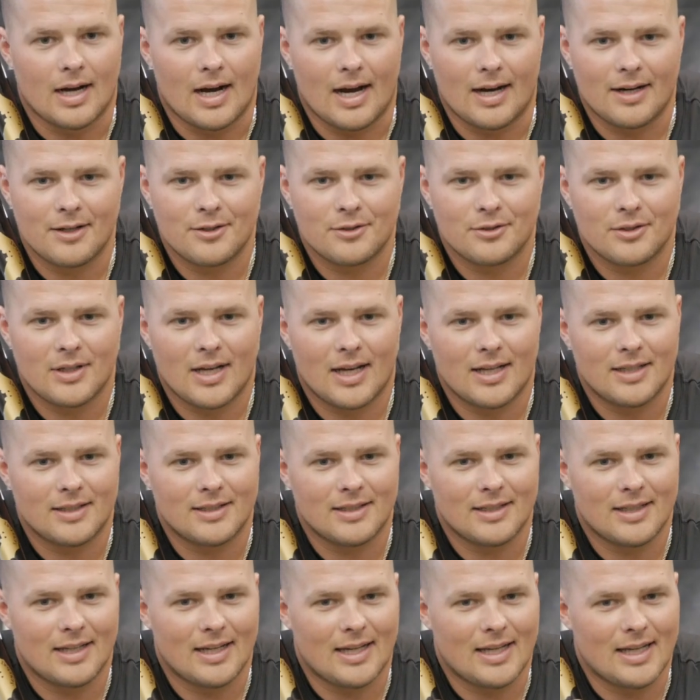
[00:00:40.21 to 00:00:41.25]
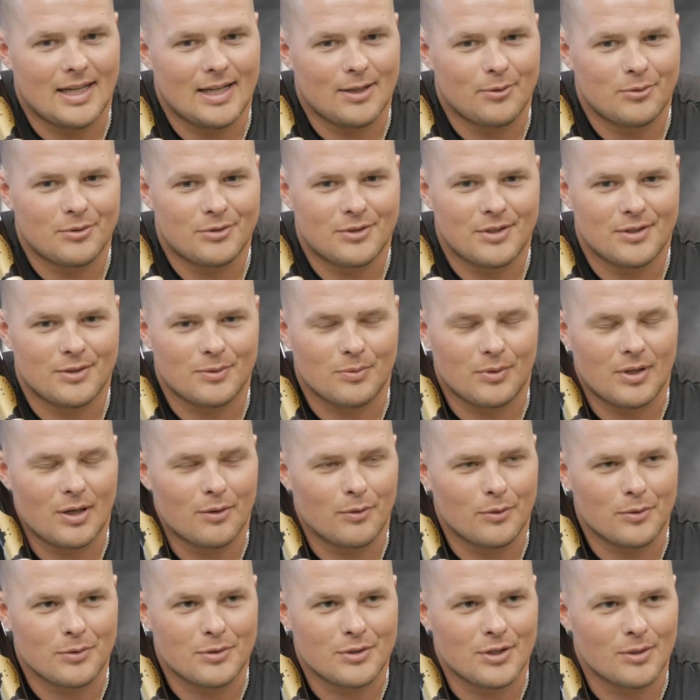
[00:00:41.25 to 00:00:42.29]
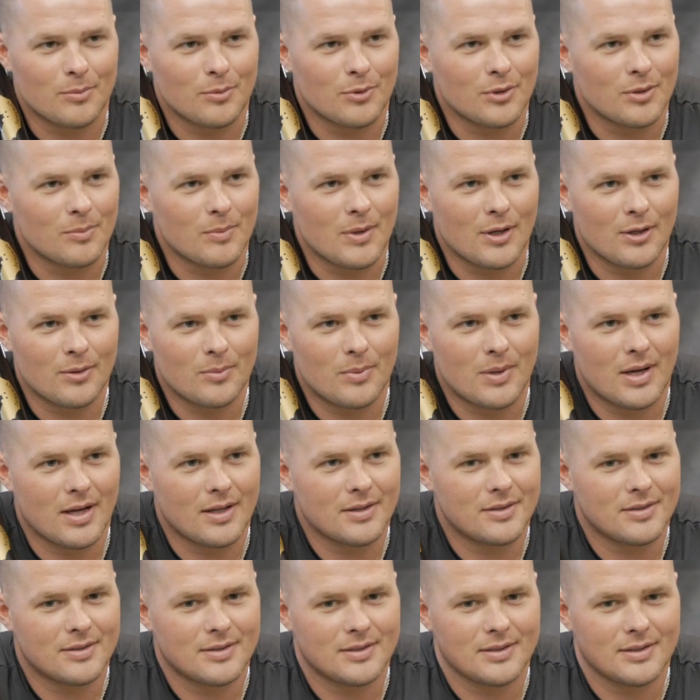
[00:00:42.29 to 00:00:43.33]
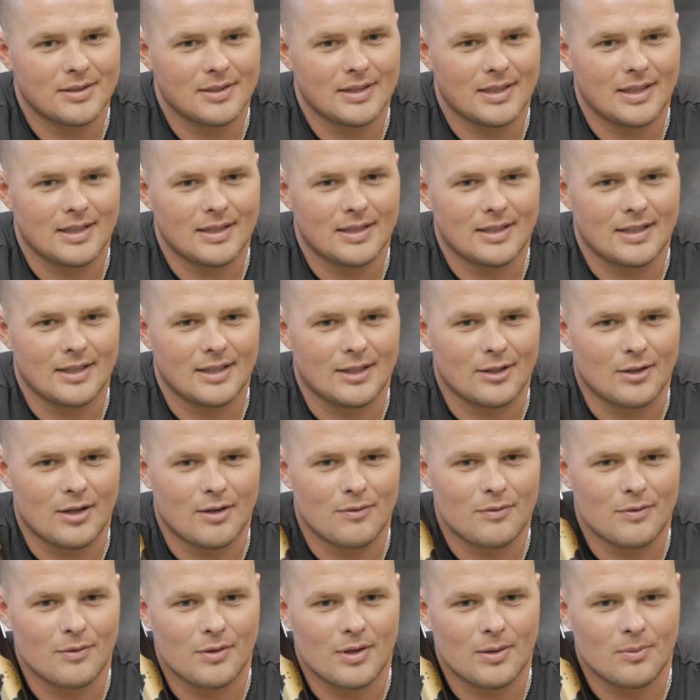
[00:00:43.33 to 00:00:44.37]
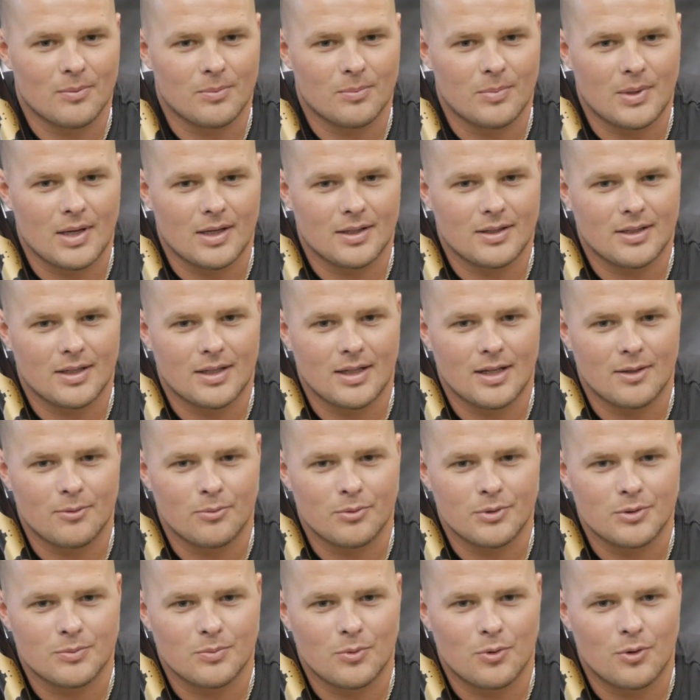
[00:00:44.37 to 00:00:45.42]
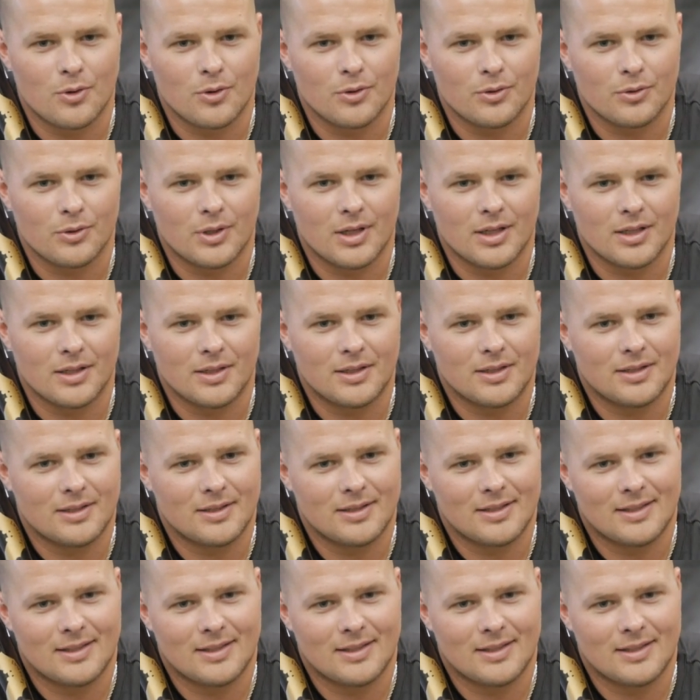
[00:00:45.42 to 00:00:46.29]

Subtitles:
Honestly, it was just whatever was similar to metal bats. I feel like back then it was more like